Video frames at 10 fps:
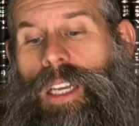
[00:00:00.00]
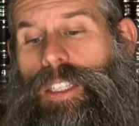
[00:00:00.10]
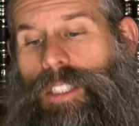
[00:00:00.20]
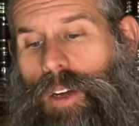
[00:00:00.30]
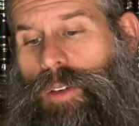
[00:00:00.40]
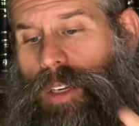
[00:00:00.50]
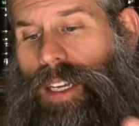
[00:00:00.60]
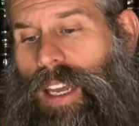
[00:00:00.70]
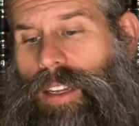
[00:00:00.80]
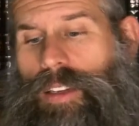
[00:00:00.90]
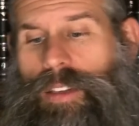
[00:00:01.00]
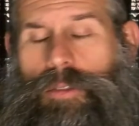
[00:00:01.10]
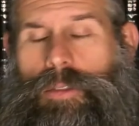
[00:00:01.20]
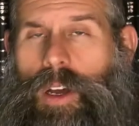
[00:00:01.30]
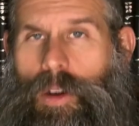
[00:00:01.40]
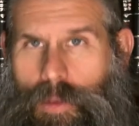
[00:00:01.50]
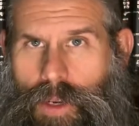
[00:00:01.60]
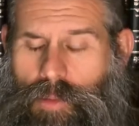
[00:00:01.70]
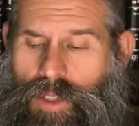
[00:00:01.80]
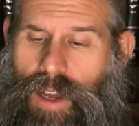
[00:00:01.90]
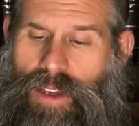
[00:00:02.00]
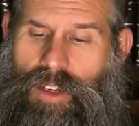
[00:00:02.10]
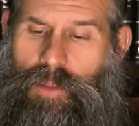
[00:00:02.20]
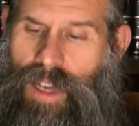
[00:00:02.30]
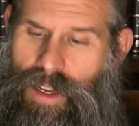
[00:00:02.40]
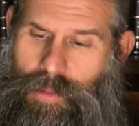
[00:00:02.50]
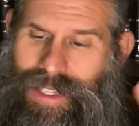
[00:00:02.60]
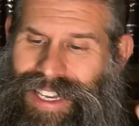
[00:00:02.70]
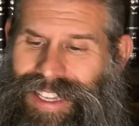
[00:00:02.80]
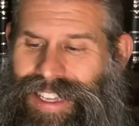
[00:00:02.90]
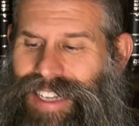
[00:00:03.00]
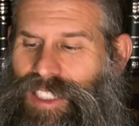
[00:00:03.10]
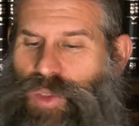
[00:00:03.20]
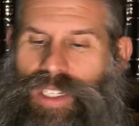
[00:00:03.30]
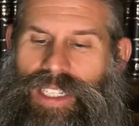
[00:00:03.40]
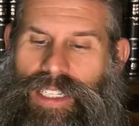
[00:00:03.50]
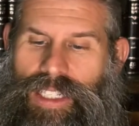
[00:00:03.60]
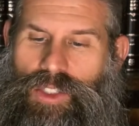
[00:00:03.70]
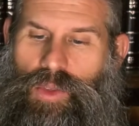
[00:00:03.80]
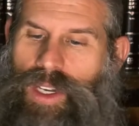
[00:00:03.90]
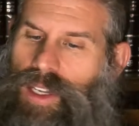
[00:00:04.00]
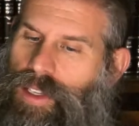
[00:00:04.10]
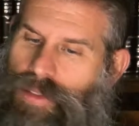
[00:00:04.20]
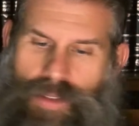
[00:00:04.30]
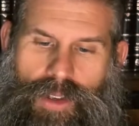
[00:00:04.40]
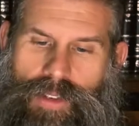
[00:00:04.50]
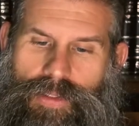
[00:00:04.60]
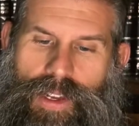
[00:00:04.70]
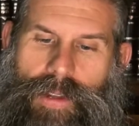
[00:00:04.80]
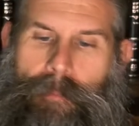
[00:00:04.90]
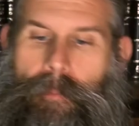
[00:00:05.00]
So again, you know what I'm talking about. It began last week in Israel. Oy vey.